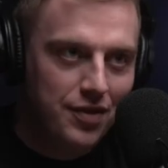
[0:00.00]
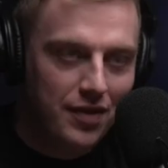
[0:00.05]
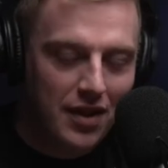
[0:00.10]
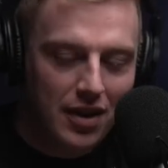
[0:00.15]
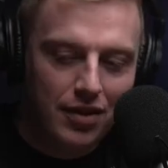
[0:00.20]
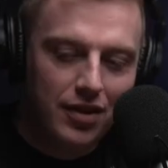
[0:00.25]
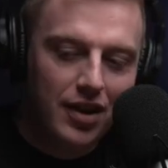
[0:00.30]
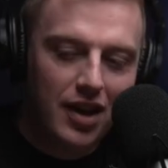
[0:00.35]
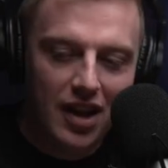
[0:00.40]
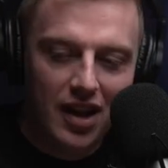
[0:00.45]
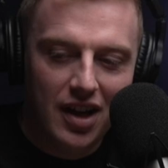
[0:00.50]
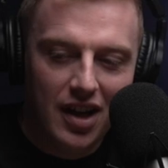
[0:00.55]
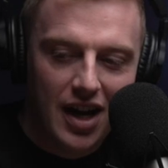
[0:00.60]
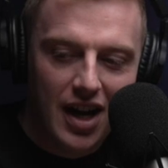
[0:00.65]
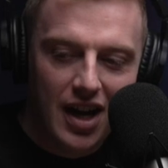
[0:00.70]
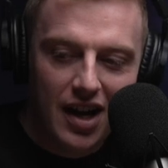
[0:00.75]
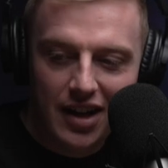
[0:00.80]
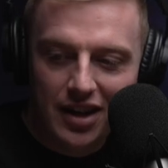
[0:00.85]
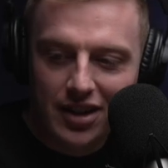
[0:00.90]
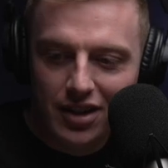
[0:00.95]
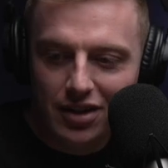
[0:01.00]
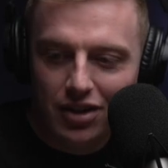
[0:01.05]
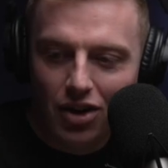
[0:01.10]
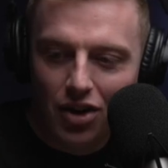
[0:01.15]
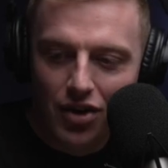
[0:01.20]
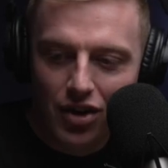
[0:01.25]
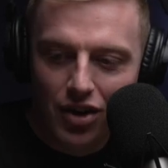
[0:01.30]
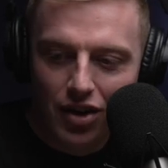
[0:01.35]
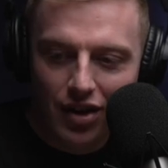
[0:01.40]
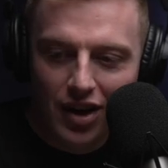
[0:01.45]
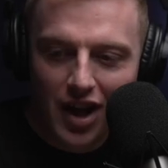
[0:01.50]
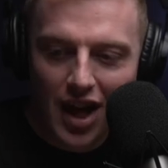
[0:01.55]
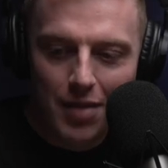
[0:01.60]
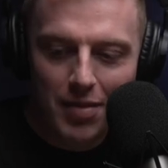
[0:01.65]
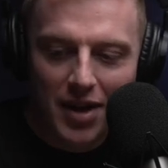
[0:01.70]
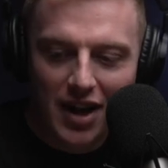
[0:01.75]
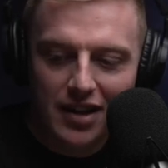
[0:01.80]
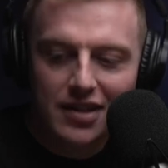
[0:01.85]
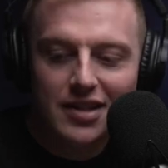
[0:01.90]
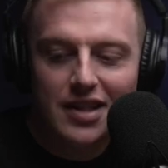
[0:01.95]
found an article on OK
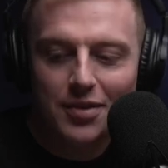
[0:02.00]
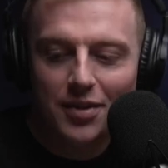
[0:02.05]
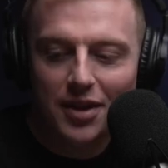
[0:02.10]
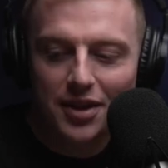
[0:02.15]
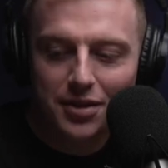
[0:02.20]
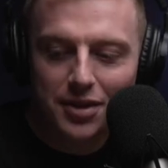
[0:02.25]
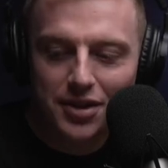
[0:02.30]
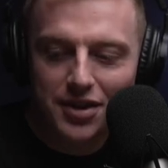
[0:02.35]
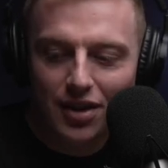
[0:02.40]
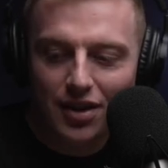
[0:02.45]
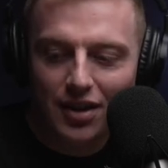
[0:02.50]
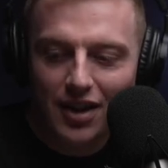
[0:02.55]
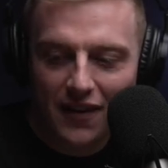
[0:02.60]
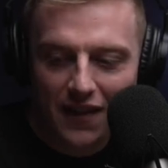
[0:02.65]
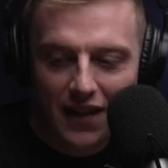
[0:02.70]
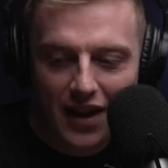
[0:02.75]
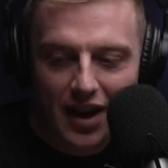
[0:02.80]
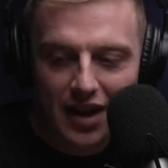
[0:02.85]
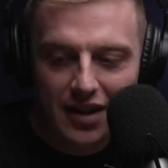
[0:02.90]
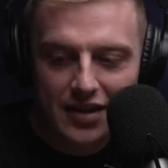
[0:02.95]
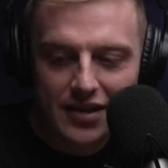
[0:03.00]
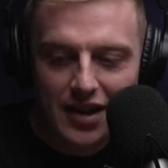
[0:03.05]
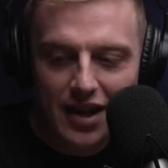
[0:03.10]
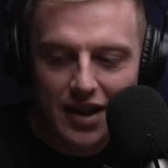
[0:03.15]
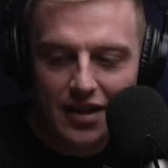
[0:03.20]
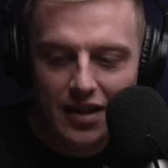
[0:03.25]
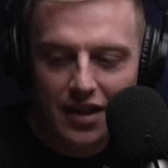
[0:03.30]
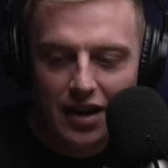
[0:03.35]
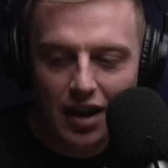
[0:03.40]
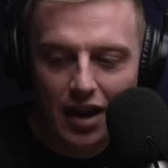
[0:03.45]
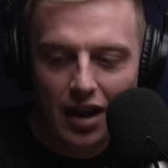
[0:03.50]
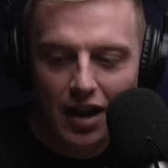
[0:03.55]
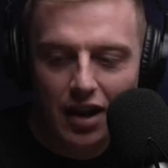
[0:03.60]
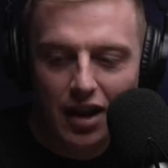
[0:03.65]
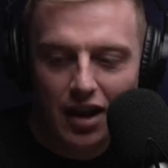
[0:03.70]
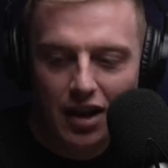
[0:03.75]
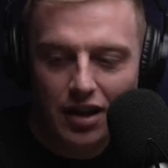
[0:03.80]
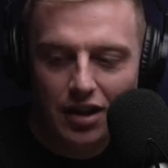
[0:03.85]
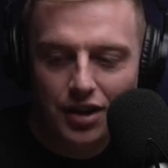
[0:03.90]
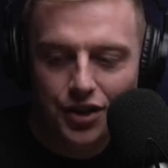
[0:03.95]
Magazine while you're talking there saying that
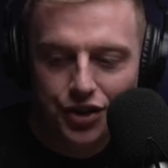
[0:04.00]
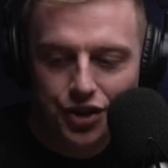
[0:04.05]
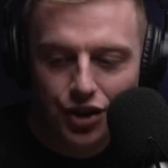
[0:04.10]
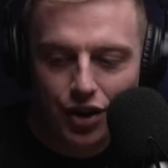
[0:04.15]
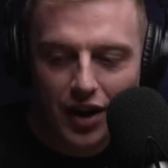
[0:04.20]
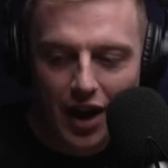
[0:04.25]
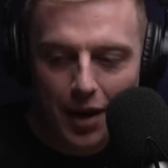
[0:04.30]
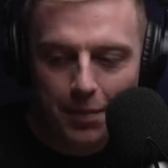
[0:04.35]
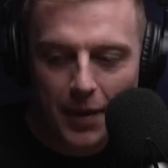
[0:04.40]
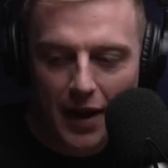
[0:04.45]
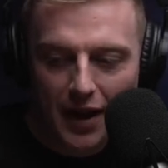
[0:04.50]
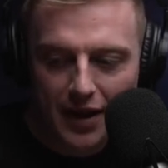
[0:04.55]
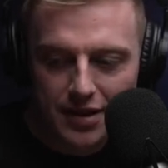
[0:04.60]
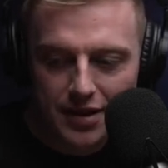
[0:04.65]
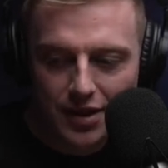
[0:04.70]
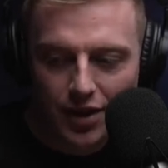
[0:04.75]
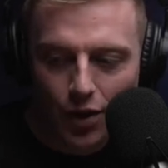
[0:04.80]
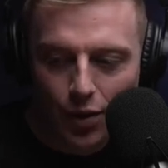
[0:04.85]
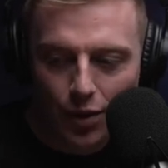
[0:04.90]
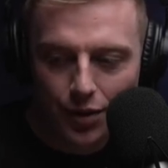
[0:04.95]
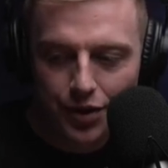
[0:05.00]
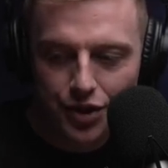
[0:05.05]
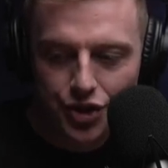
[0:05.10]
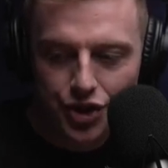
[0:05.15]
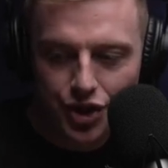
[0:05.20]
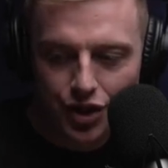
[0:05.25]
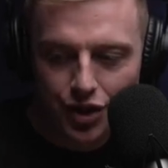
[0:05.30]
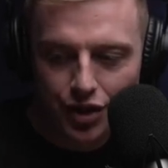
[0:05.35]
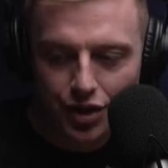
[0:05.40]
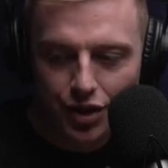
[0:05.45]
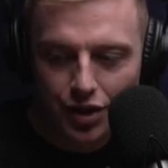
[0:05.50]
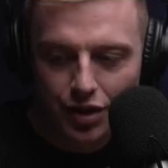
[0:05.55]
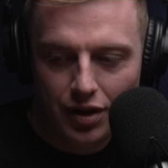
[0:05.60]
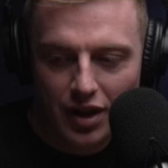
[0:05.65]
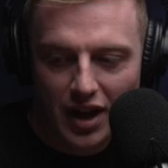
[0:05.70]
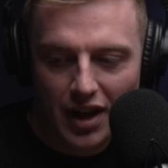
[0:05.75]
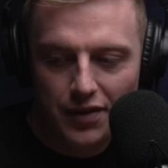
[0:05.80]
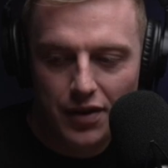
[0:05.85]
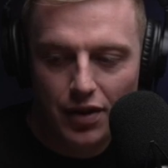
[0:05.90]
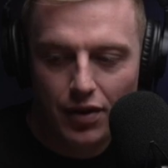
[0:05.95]
you don't get paid to go on the show
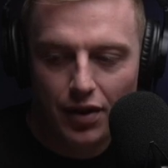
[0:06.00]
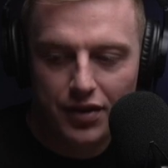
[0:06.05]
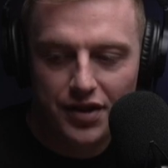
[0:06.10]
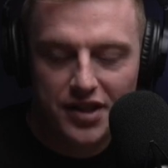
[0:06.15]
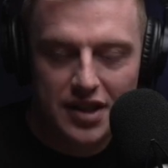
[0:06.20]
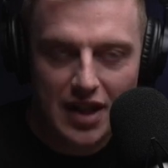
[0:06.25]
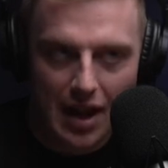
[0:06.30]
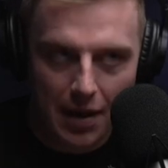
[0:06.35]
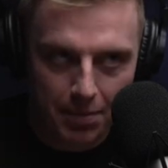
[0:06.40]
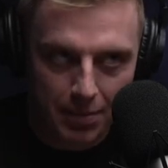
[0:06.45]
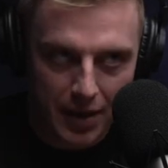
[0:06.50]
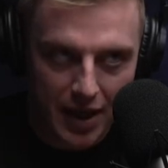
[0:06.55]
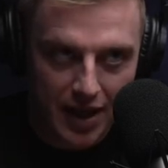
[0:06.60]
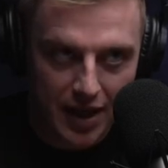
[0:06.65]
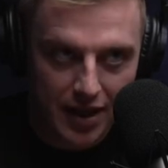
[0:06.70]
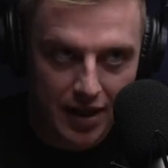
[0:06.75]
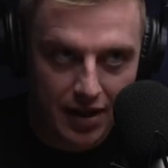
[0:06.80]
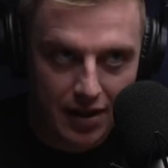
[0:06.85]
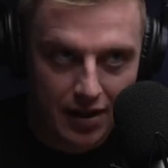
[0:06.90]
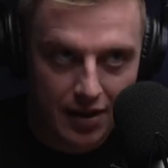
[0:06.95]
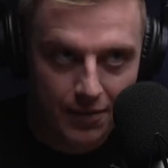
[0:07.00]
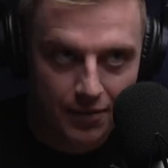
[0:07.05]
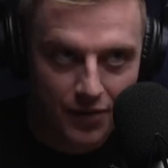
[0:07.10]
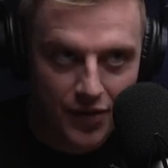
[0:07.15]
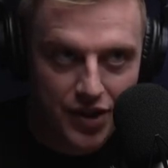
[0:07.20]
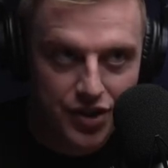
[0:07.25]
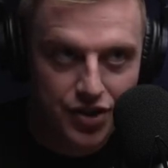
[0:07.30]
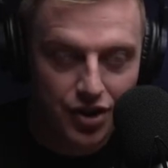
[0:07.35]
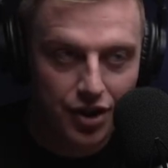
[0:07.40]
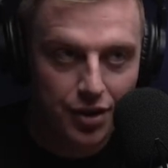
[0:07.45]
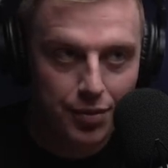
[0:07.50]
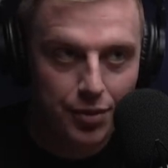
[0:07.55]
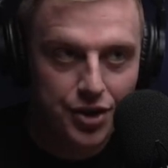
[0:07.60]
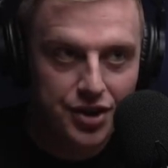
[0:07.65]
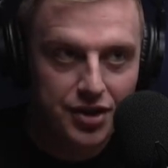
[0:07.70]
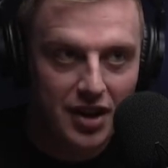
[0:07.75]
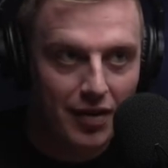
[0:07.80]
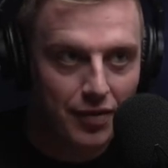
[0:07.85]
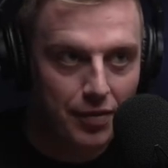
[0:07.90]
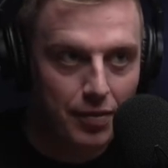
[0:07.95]
if you're on standby. So they
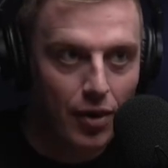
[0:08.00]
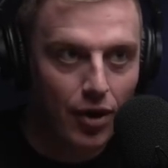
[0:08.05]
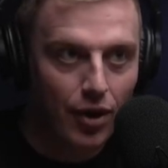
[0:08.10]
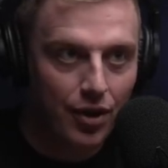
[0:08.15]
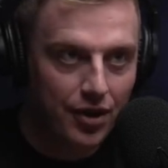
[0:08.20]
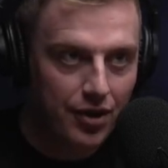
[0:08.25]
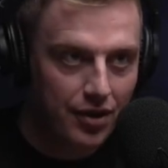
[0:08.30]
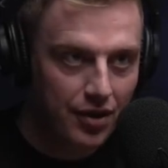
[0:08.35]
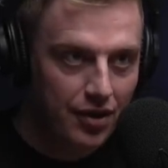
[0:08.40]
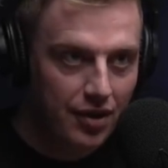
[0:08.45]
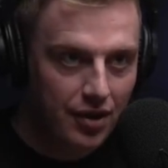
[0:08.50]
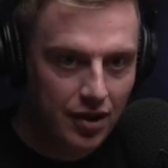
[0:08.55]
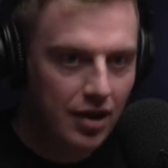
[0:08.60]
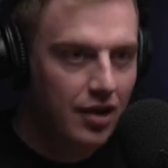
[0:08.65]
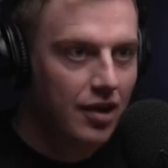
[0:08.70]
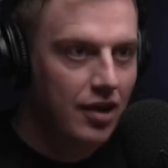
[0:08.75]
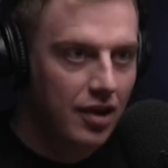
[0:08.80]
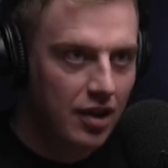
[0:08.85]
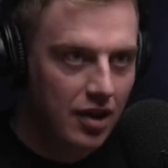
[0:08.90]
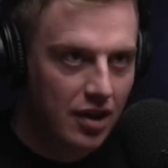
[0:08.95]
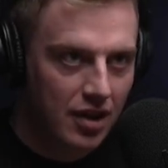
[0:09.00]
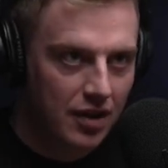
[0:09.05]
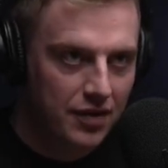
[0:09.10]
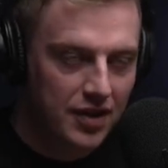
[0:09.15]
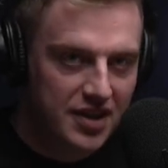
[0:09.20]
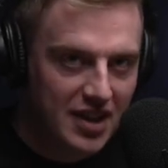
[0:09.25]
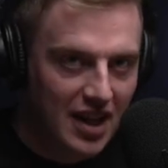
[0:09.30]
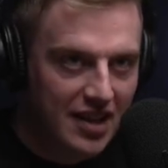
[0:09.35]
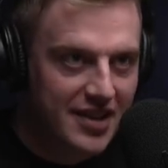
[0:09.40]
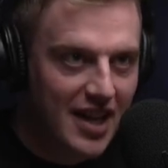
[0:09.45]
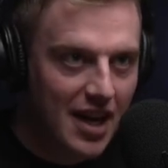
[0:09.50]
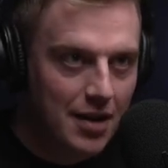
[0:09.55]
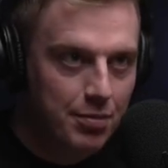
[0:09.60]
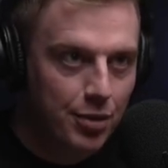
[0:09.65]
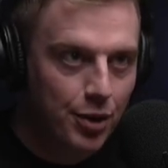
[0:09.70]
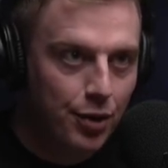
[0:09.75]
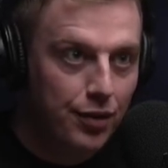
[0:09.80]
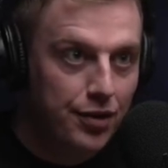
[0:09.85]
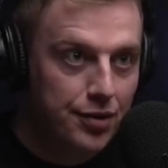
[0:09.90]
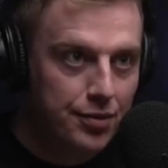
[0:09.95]
must have more than, if there's like 10
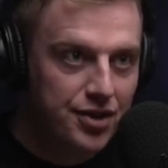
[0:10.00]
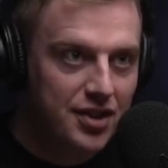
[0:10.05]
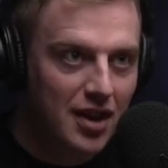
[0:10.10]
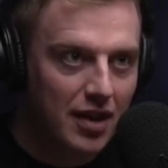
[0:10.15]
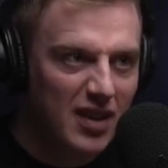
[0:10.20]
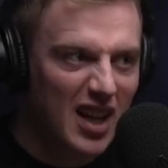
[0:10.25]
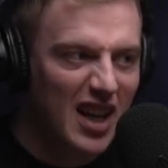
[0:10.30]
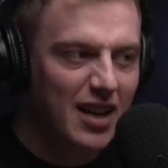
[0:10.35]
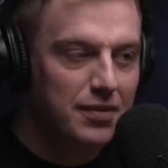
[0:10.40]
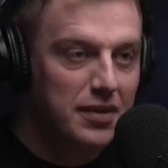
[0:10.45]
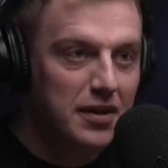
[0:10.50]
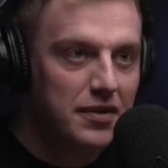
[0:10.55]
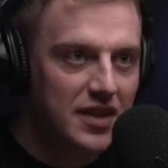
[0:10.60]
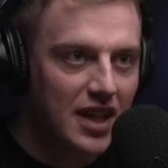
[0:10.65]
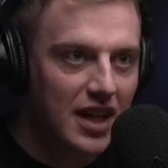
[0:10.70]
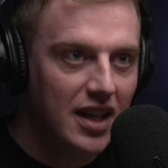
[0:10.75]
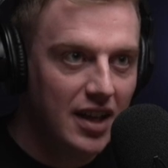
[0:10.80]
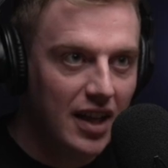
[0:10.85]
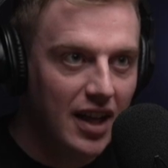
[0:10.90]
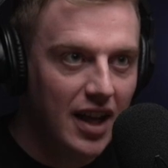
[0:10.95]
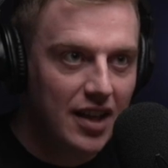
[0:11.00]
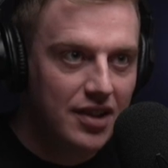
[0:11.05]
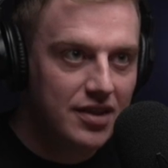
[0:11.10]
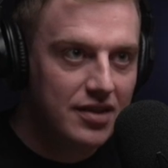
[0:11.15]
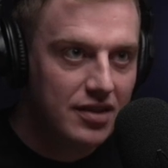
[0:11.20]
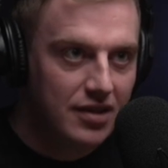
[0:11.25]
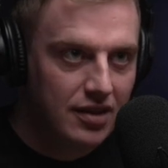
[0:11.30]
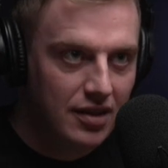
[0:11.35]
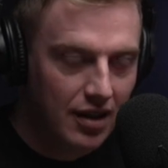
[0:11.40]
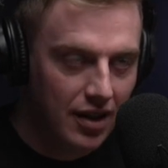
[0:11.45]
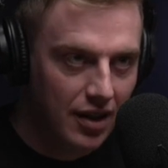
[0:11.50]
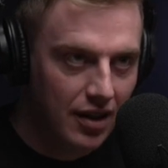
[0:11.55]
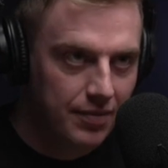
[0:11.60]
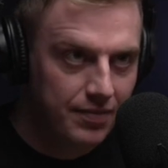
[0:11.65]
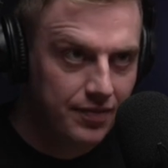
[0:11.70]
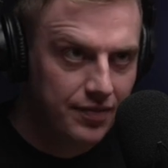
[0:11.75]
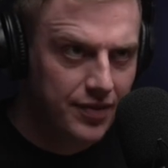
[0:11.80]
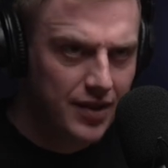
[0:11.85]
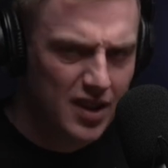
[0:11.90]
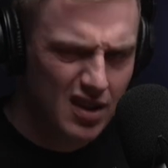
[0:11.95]
booths, they must have like 15 in case, you know,
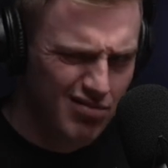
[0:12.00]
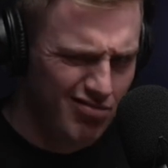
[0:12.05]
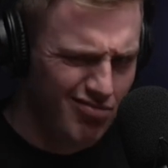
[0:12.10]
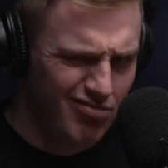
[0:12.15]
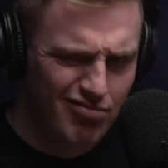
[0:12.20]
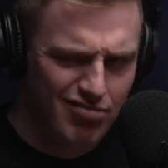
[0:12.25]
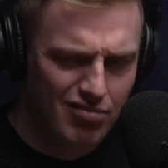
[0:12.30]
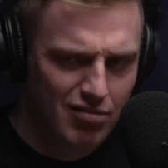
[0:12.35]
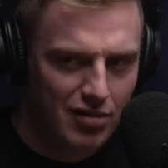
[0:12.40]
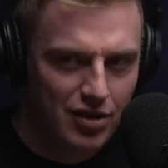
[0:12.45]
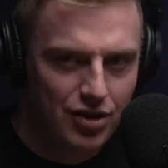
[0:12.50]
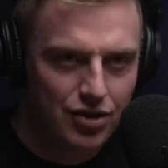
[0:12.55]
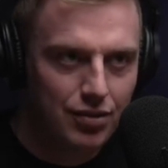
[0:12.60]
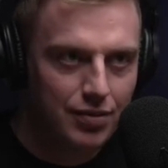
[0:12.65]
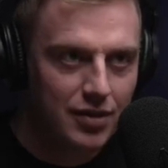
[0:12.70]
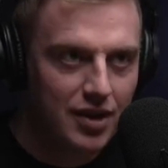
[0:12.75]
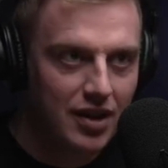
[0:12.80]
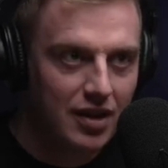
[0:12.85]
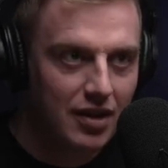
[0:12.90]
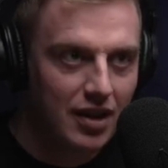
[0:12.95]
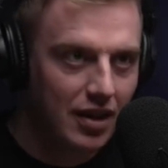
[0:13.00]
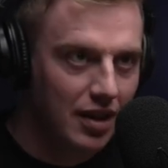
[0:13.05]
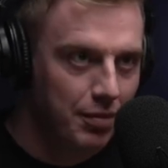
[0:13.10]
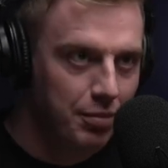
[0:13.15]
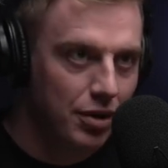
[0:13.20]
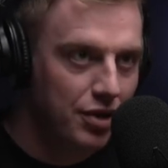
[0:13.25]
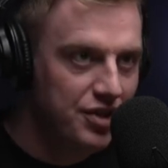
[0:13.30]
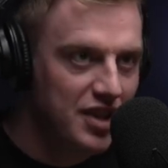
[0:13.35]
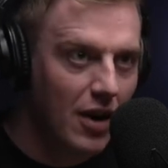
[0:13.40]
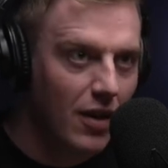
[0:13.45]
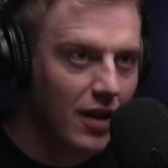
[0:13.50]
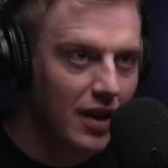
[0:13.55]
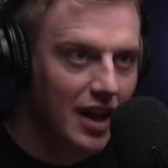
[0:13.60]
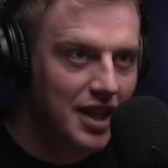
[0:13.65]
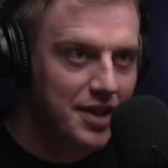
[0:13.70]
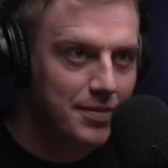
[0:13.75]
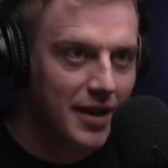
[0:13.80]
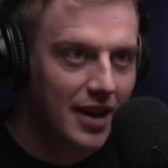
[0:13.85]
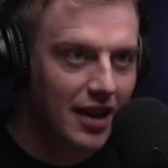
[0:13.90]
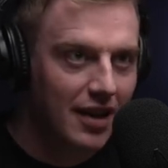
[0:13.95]
somebody pulls out at
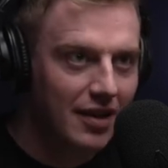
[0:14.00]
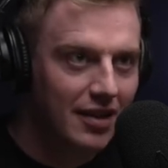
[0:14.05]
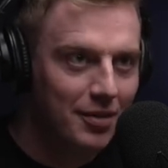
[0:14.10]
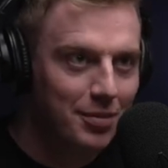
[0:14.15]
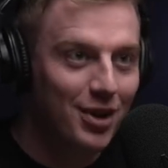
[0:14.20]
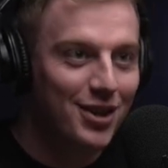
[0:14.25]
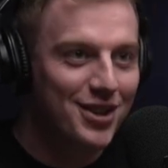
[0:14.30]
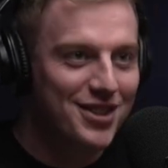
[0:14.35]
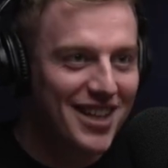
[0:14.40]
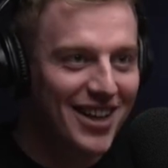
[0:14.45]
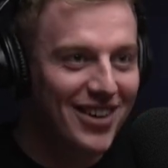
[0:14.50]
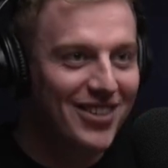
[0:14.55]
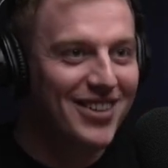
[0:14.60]
last minute, pulls out.